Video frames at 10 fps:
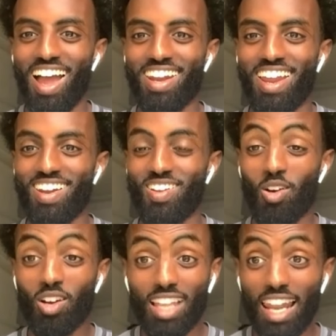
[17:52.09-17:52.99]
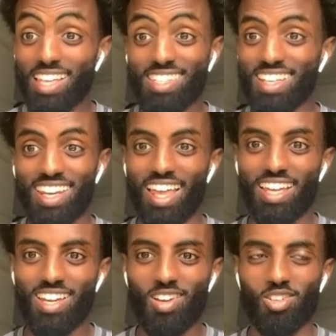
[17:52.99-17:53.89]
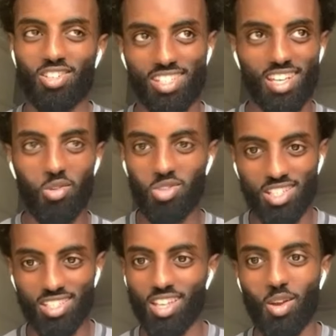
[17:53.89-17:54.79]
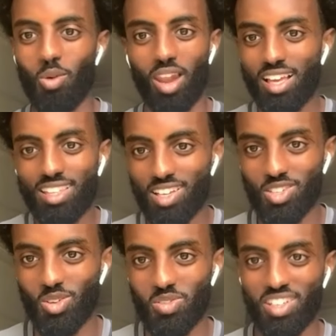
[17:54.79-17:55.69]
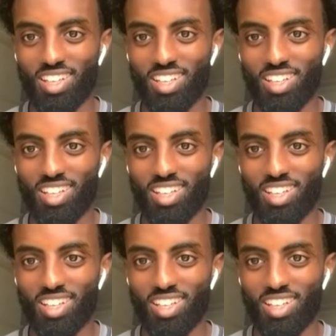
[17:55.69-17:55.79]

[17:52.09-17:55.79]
And then all oh, the lads didn't like it because Scousers, they don't like that stuff,